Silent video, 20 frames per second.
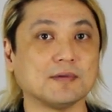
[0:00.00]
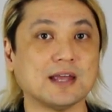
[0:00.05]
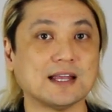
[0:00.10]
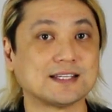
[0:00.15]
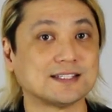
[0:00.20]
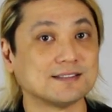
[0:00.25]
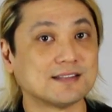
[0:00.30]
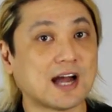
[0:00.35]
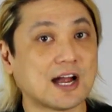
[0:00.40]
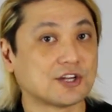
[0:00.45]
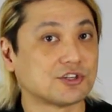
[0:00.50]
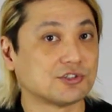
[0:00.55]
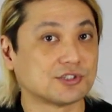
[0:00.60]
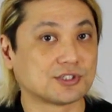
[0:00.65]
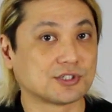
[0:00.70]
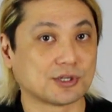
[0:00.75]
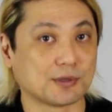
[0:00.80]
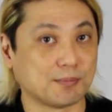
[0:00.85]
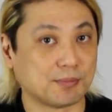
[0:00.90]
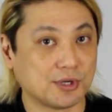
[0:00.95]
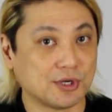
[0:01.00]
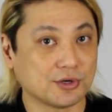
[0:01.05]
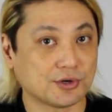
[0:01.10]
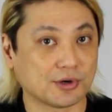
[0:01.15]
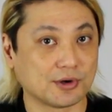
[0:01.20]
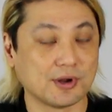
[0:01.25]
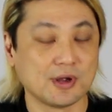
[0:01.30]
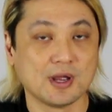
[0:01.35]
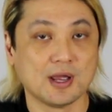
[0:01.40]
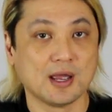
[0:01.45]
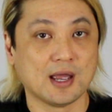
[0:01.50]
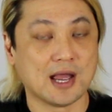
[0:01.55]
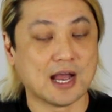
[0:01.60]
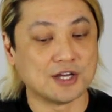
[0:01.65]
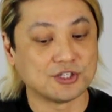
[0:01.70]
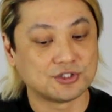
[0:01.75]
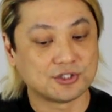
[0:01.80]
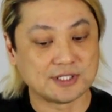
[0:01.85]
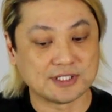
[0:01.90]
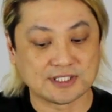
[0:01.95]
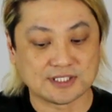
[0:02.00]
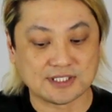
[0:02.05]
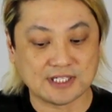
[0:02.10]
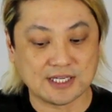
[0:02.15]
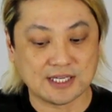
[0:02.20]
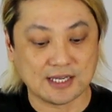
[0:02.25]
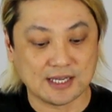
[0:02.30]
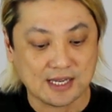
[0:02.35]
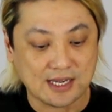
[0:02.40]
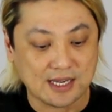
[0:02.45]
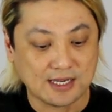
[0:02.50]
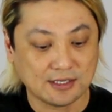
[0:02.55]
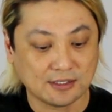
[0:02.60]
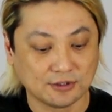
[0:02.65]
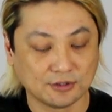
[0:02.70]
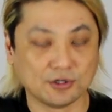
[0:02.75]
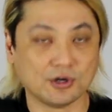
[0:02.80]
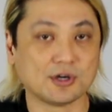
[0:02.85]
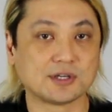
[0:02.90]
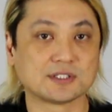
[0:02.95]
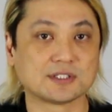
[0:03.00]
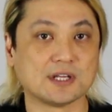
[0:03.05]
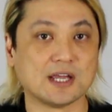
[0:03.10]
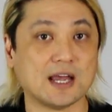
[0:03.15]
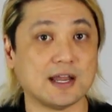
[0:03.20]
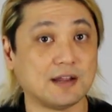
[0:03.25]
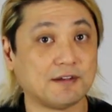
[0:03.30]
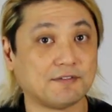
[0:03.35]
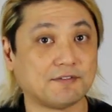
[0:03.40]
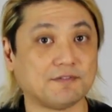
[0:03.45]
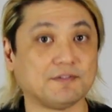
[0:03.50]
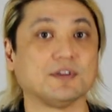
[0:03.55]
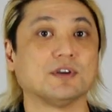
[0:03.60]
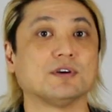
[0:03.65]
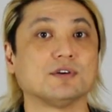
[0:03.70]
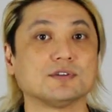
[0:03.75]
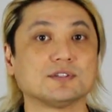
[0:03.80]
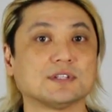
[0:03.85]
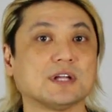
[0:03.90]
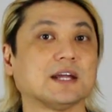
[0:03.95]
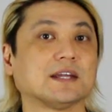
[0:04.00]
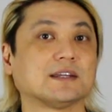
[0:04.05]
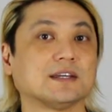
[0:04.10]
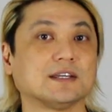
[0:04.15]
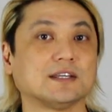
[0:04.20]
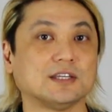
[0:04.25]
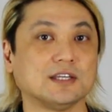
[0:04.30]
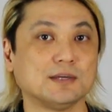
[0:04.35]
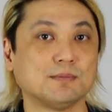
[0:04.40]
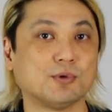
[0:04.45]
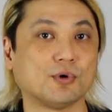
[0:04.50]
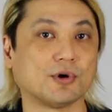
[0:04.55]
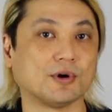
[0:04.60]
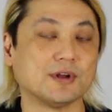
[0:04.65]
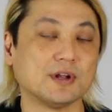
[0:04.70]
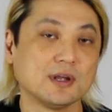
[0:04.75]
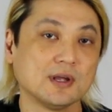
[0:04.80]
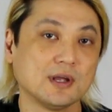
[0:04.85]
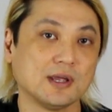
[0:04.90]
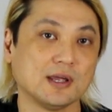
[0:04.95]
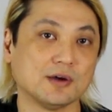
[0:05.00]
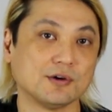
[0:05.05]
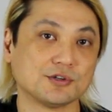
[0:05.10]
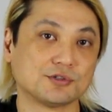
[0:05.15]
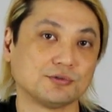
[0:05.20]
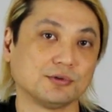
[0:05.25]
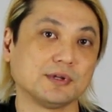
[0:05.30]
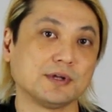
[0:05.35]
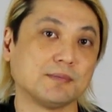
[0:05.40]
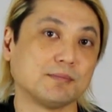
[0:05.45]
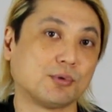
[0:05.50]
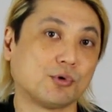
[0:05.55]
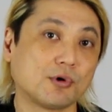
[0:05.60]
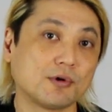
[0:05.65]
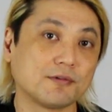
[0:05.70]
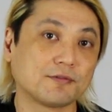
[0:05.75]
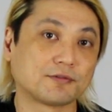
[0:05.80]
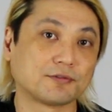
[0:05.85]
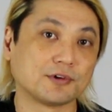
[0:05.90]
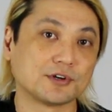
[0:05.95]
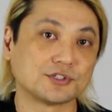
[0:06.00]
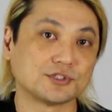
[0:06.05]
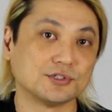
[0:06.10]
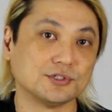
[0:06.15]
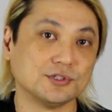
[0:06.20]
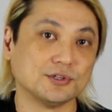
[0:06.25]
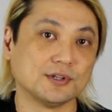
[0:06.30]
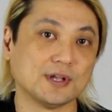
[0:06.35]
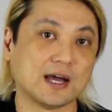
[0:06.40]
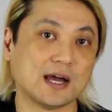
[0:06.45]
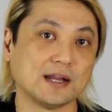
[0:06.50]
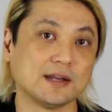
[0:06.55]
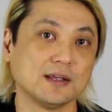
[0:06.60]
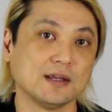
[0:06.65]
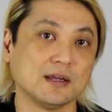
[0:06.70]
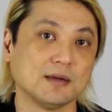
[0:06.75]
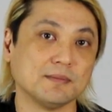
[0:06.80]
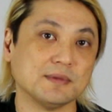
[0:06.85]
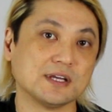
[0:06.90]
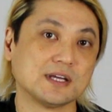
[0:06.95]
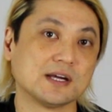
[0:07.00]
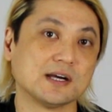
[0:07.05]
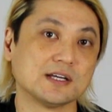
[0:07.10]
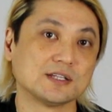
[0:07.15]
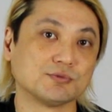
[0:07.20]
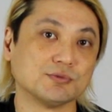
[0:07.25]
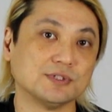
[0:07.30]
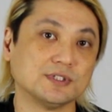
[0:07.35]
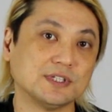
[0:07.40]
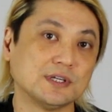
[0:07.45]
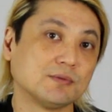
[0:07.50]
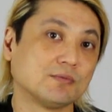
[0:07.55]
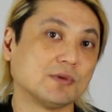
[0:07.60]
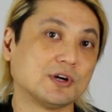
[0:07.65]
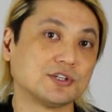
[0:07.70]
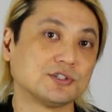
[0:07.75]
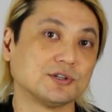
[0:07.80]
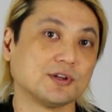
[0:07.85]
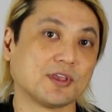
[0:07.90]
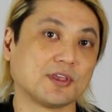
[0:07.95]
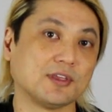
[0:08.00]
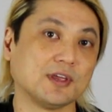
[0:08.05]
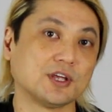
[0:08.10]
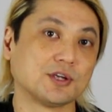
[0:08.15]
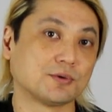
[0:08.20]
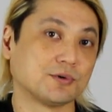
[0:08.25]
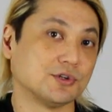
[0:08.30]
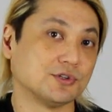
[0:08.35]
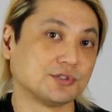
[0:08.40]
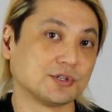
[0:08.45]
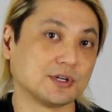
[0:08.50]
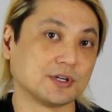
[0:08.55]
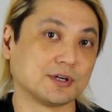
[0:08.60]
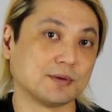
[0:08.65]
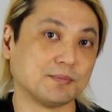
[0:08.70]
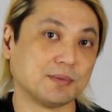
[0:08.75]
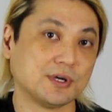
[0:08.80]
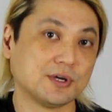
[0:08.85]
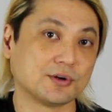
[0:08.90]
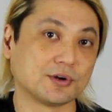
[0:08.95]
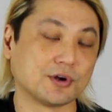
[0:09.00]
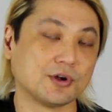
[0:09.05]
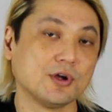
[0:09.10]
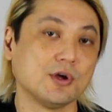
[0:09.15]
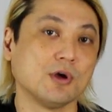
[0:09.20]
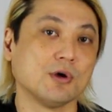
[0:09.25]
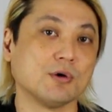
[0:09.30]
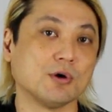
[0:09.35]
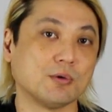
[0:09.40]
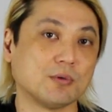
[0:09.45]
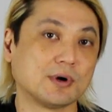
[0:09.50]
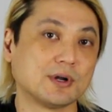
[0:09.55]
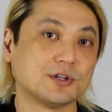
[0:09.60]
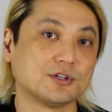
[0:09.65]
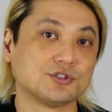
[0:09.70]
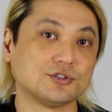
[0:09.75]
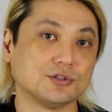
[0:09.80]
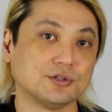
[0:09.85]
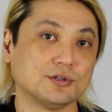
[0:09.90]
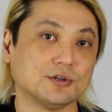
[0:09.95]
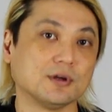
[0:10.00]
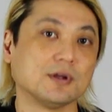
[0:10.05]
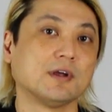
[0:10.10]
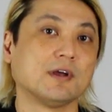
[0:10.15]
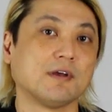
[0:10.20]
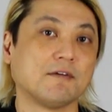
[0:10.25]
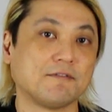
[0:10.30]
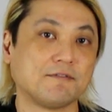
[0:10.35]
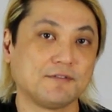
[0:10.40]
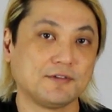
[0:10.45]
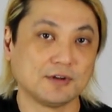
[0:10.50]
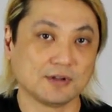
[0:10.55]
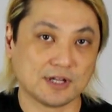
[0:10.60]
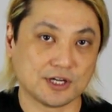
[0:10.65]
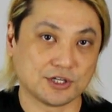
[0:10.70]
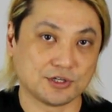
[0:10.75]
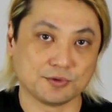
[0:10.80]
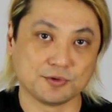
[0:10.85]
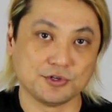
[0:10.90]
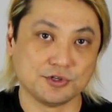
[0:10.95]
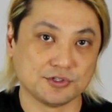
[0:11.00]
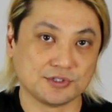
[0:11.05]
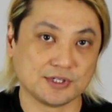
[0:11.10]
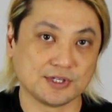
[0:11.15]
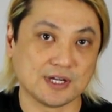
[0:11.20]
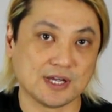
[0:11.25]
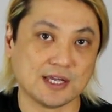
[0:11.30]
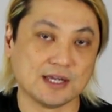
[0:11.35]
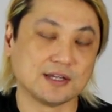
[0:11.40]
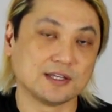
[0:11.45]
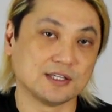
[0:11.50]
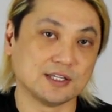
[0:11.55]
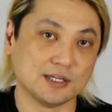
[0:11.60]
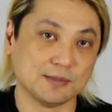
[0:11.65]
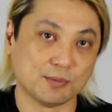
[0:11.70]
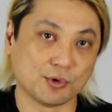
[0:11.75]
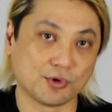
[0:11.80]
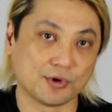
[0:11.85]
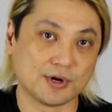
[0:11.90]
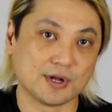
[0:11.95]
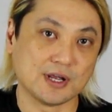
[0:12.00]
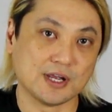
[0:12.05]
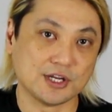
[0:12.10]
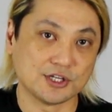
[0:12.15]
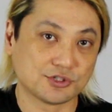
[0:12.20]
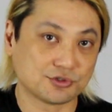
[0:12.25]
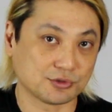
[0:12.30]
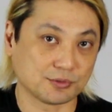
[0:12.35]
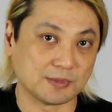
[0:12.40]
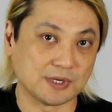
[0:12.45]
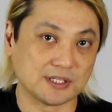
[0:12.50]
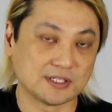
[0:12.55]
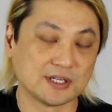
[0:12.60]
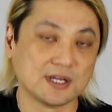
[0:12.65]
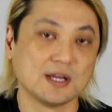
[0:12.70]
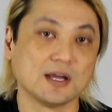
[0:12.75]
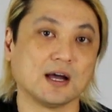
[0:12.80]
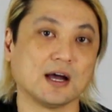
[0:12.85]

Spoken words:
it's not just a computer. As you can see, it looks and it feels like a keyboard. It was really important for us to do that because we didn't want you to think you were using a computer. We wanted you to feel like you were using a keyboard instrument